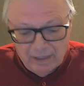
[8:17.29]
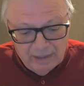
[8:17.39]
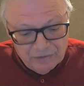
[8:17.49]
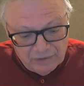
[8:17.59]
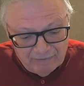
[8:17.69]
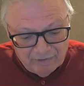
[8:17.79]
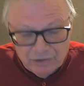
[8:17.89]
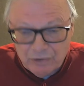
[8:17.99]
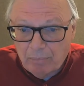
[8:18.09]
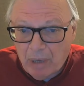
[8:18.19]
Stephen
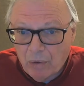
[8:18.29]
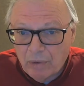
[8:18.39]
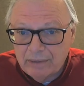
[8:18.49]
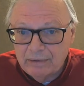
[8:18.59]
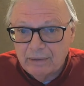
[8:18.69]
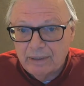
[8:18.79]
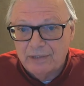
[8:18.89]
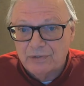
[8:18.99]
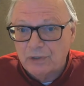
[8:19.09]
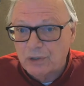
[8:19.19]
is a poet.
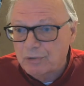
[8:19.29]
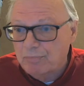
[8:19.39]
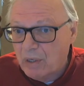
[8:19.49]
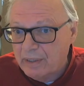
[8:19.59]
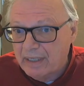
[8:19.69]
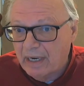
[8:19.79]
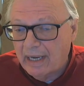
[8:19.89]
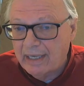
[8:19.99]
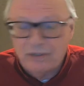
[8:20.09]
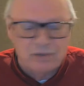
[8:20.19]
He's a smart
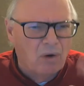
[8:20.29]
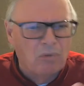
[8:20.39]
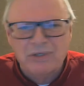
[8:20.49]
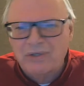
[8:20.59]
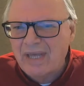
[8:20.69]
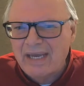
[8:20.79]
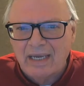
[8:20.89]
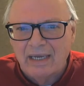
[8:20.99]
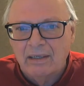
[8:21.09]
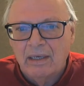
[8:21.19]
guy. He's always
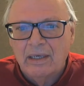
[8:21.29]
thinking.